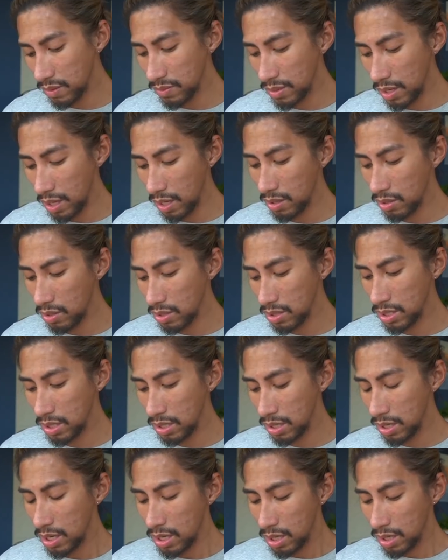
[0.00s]
of the
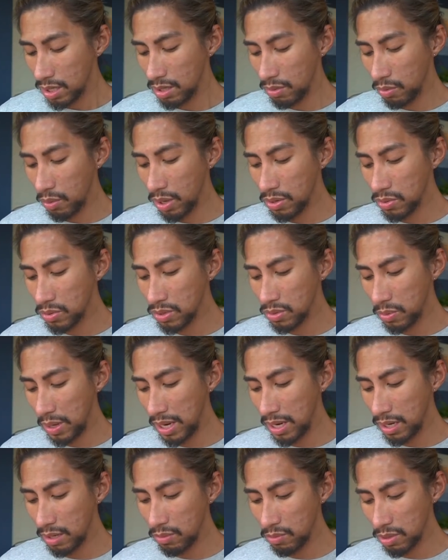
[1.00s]
energy. The one who's
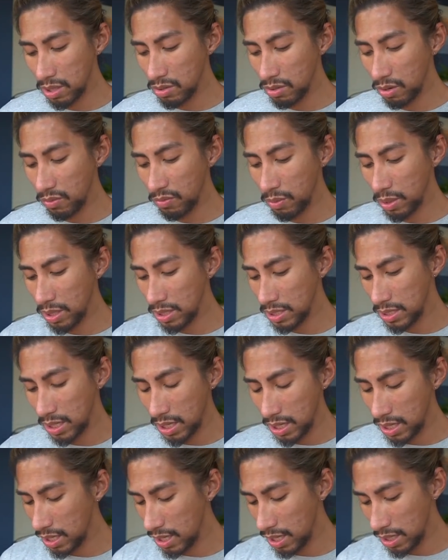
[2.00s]
waiting with the Two of Wands,
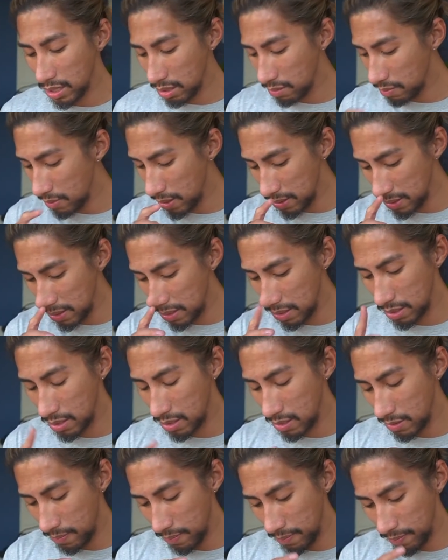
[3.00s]
they're going to get that
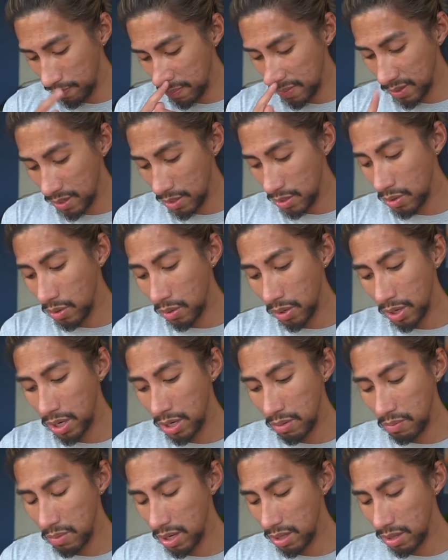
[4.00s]
message. You're going
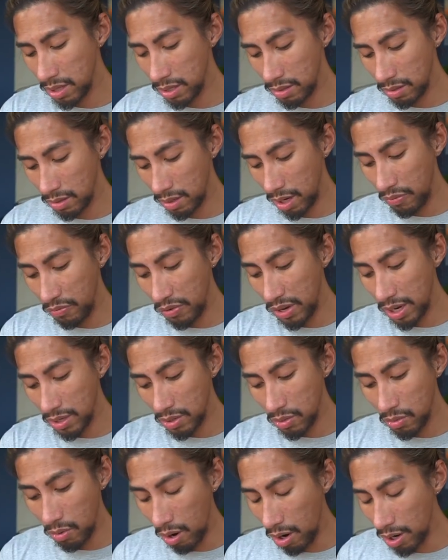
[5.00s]
to make that. I feel like
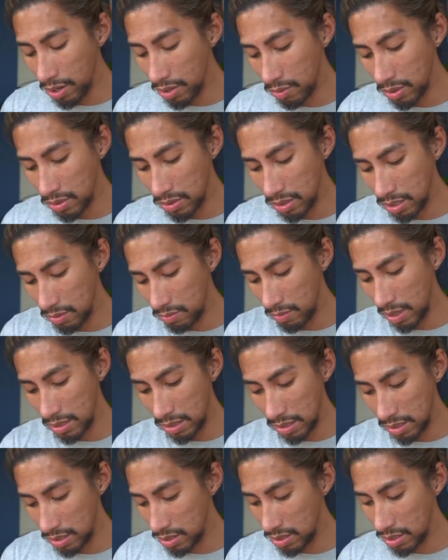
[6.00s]
you are the one who's going to
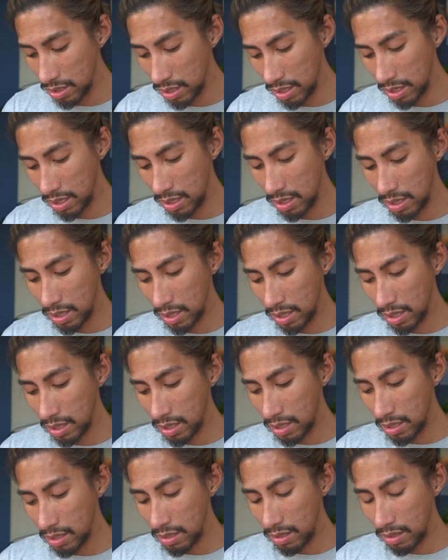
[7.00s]
message.
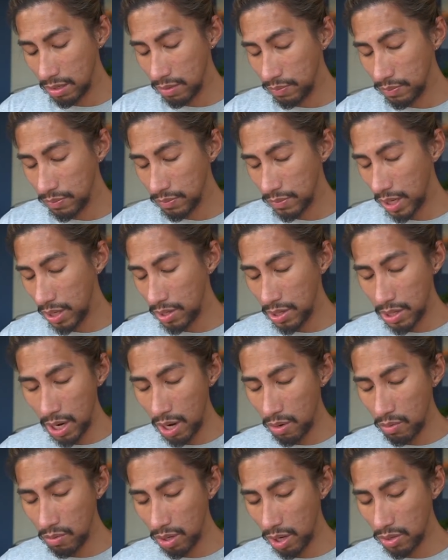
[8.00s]
Either
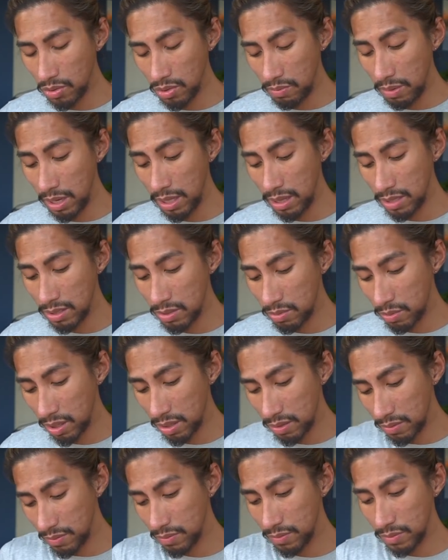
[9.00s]
how, how to make things
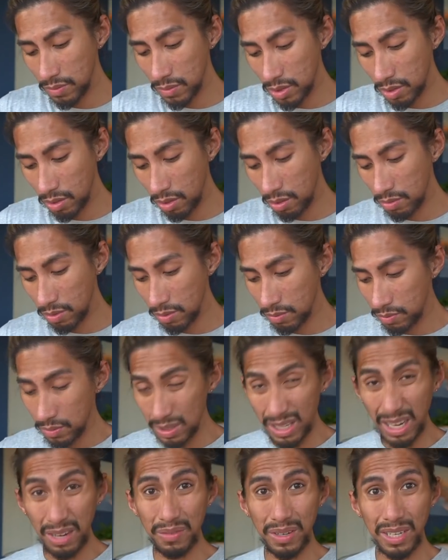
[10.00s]
work, Scorpio.
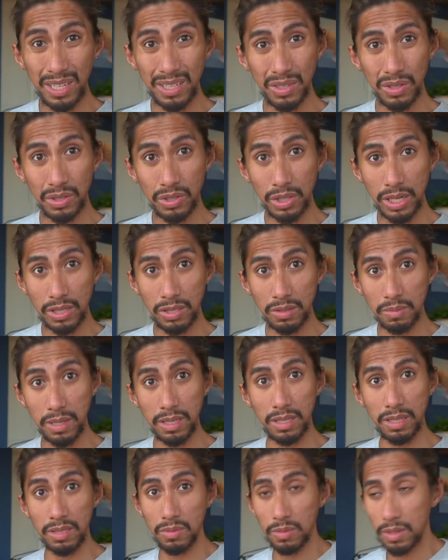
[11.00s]
I feel like you're trying to make
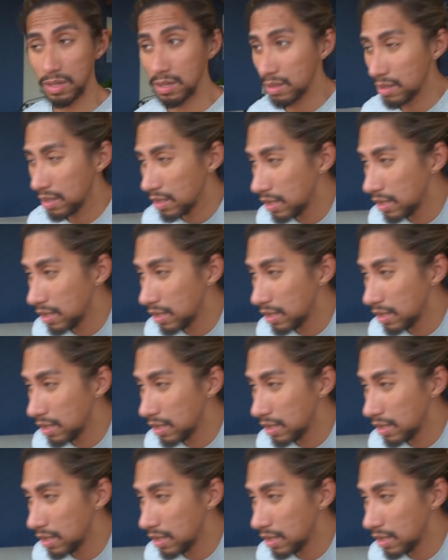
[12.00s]
things work.